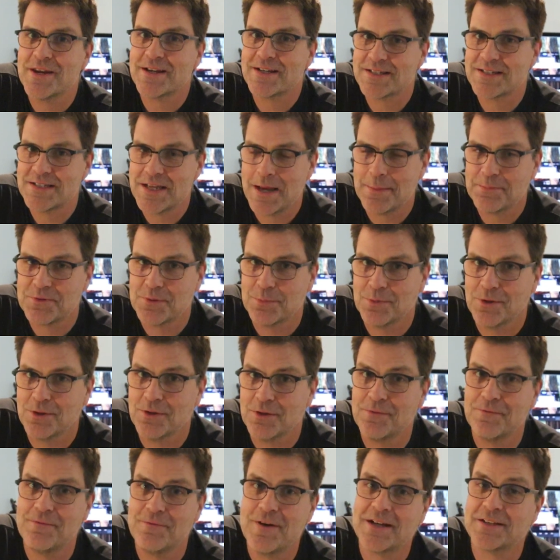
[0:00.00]

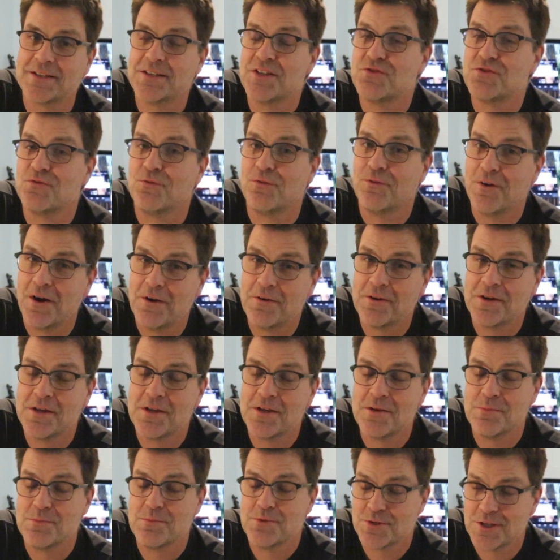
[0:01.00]
acceptable. In fact, it's
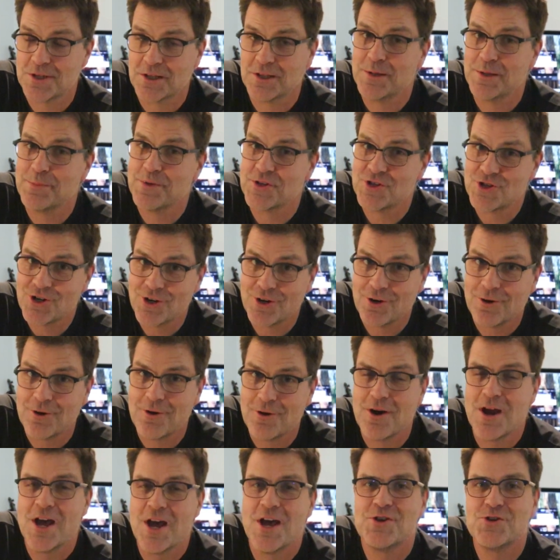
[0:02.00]
very musically
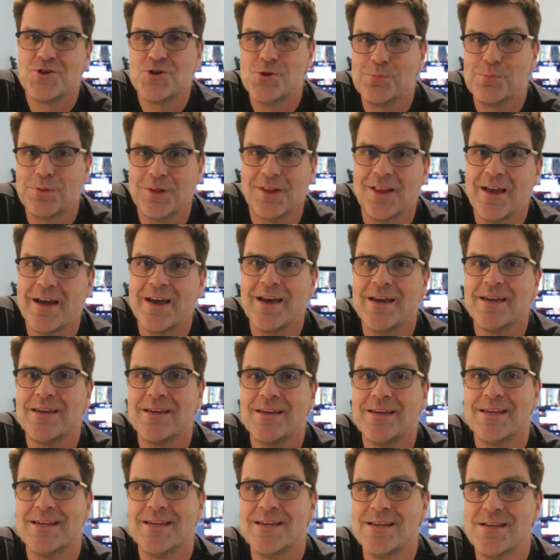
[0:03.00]
mature to
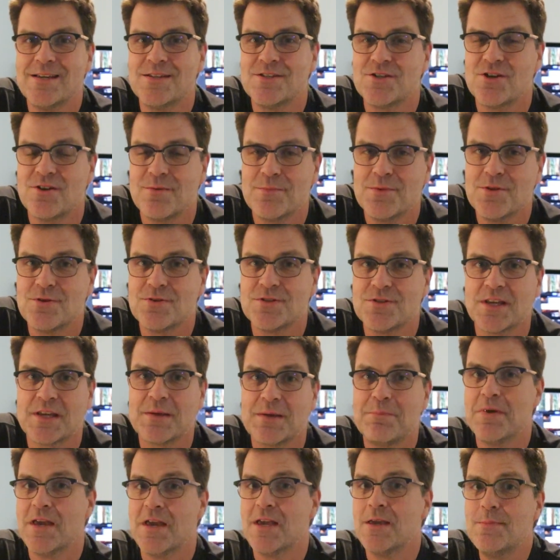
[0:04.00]
play easier
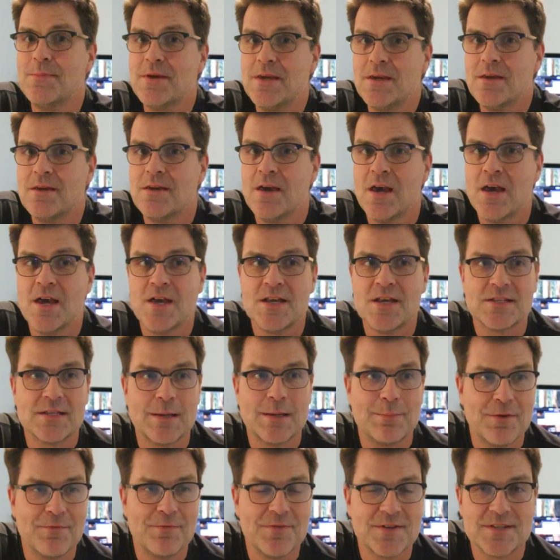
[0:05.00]
music. Maybe
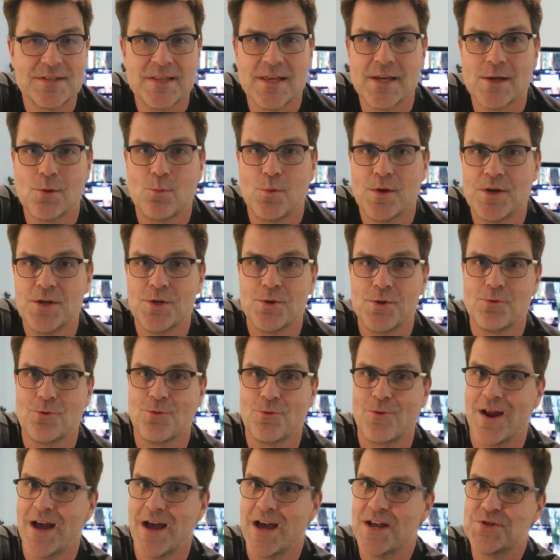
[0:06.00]
some of us think when you
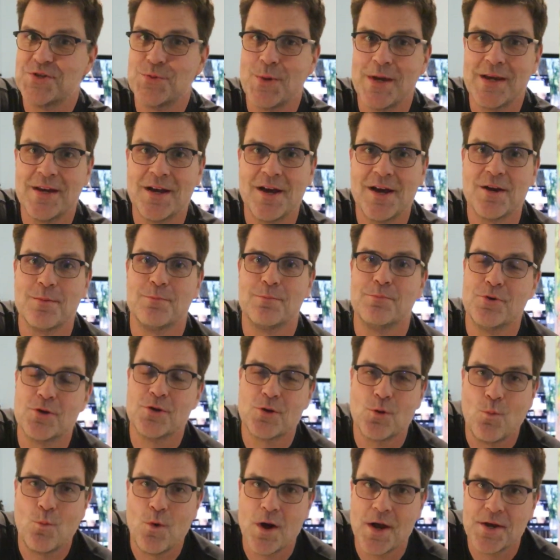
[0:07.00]
graduate out of
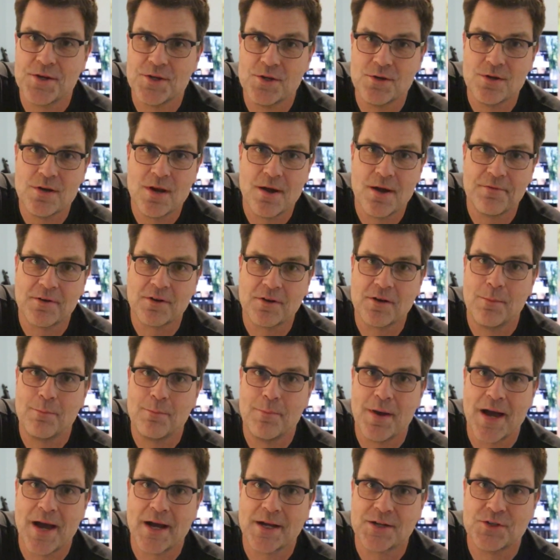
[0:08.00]
book 1, you never come
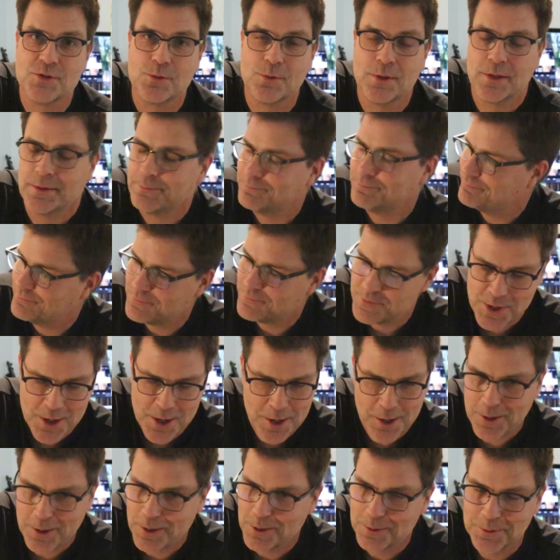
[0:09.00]
back to it.
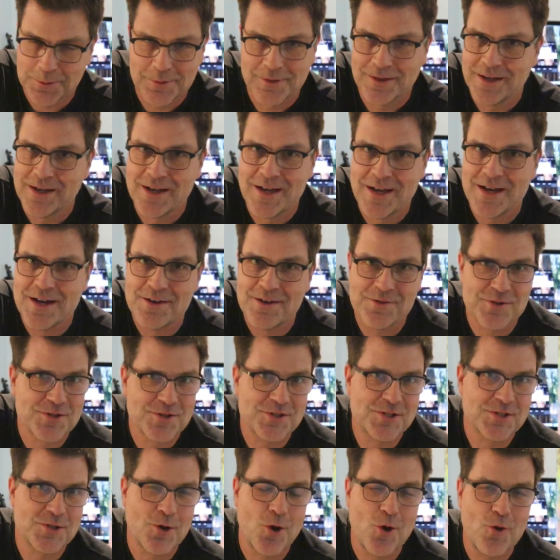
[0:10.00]
No,
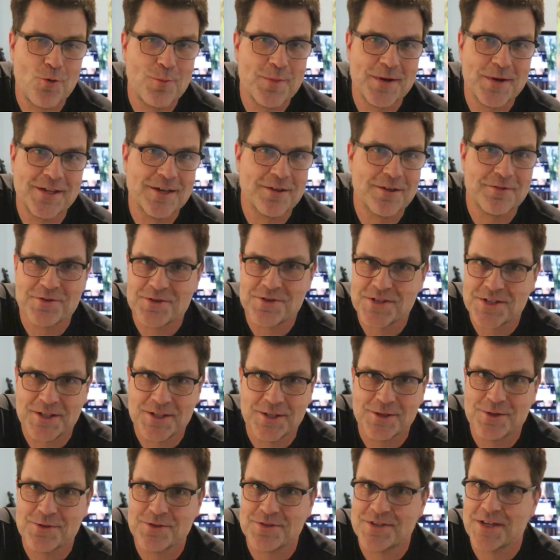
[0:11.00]
there's so many other
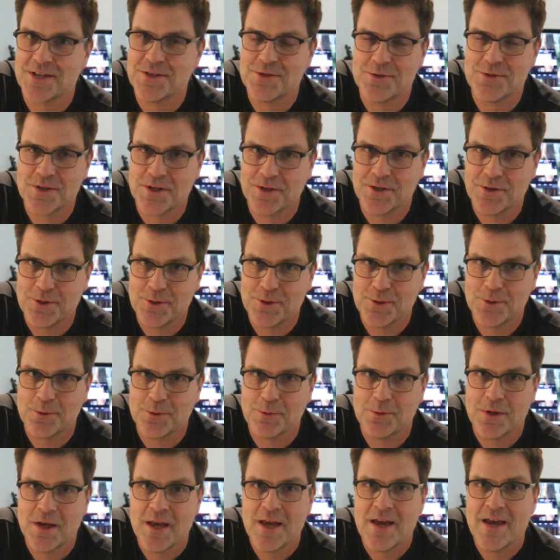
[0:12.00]
skills that you can do.